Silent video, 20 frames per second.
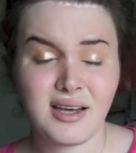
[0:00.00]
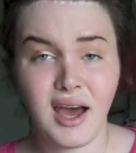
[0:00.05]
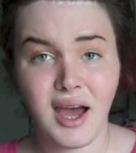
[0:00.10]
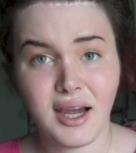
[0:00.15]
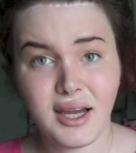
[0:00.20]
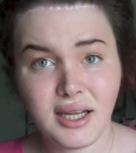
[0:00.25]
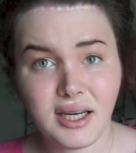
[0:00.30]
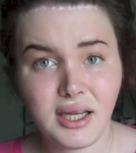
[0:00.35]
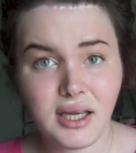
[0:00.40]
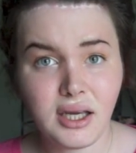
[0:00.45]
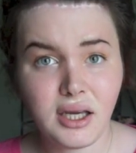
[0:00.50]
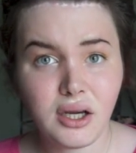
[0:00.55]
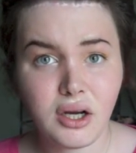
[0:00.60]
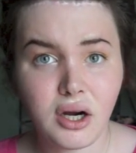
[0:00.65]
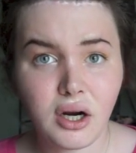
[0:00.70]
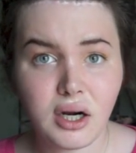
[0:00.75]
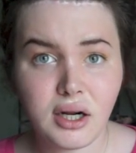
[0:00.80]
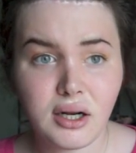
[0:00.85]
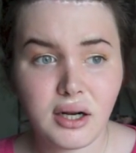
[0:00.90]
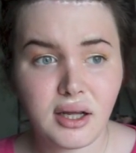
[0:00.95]
tiny
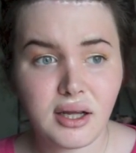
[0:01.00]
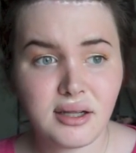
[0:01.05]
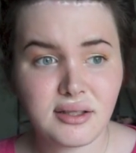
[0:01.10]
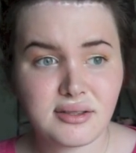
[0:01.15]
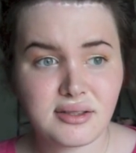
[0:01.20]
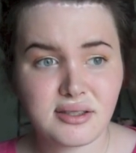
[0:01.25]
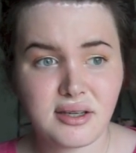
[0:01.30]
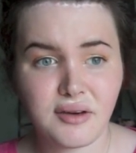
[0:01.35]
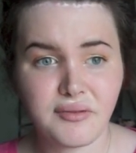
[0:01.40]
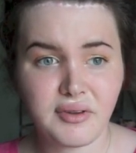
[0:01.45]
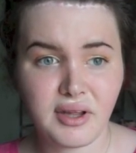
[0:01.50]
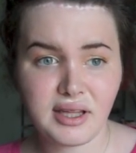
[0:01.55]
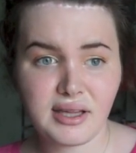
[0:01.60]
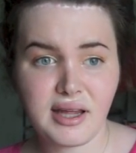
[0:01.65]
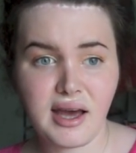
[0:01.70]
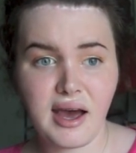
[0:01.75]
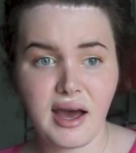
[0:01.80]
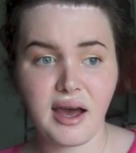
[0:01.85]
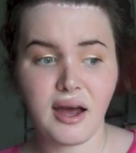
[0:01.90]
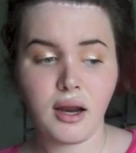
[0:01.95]
and stuff like
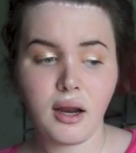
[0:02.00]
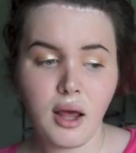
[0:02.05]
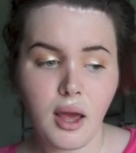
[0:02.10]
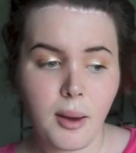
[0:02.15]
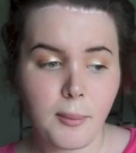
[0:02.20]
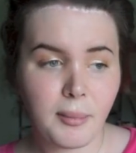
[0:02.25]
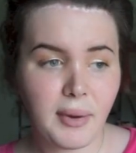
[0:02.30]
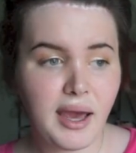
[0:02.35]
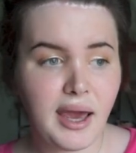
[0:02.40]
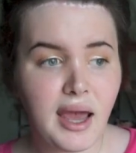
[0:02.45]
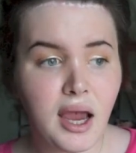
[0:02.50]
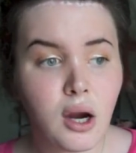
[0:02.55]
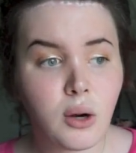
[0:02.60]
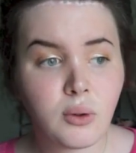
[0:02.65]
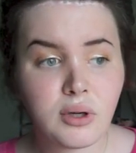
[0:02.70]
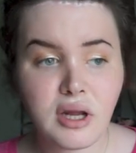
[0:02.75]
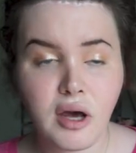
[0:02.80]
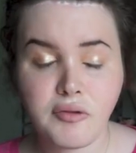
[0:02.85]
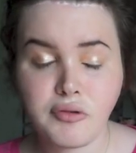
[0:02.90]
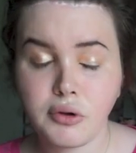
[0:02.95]
that. My hair
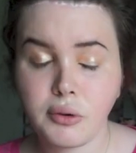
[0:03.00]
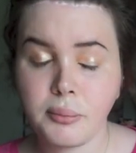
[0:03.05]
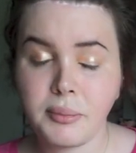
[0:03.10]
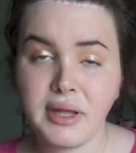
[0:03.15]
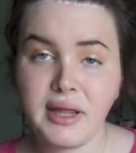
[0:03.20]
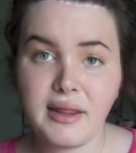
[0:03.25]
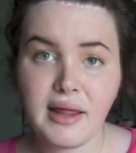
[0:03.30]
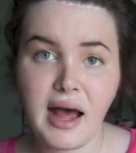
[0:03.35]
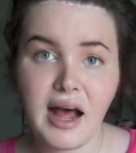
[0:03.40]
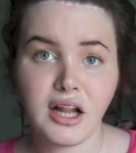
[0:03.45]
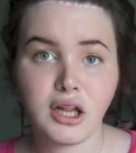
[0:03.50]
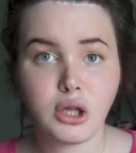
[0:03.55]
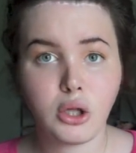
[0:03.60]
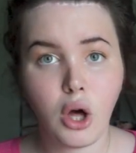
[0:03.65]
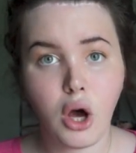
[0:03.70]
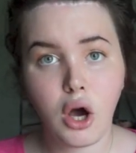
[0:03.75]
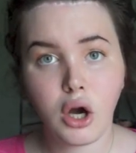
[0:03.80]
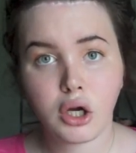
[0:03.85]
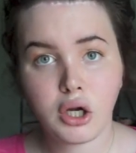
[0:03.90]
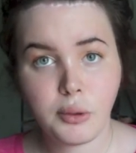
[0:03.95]
will never be that
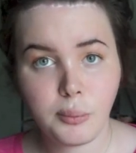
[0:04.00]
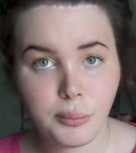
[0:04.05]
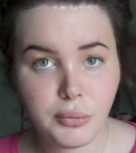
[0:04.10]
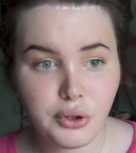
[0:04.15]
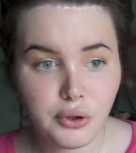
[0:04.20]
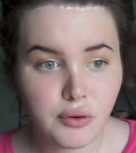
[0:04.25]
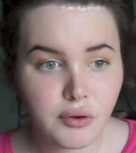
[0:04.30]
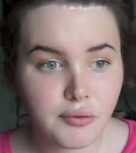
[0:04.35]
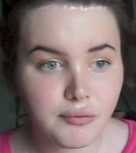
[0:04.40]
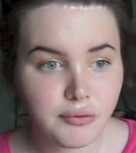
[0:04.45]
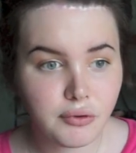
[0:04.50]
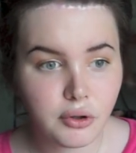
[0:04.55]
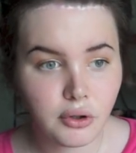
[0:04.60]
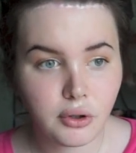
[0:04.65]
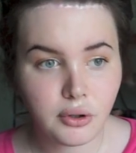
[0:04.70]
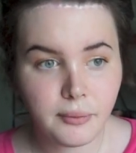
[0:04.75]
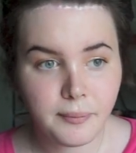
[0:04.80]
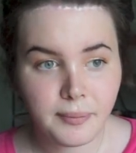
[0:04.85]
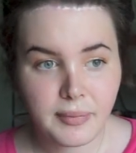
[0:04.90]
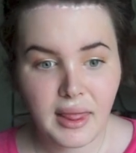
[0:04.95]
long and
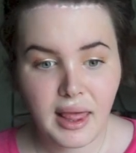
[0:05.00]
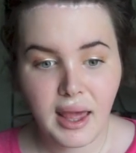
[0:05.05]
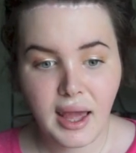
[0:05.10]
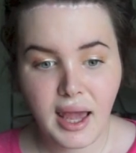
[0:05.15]
beautiful.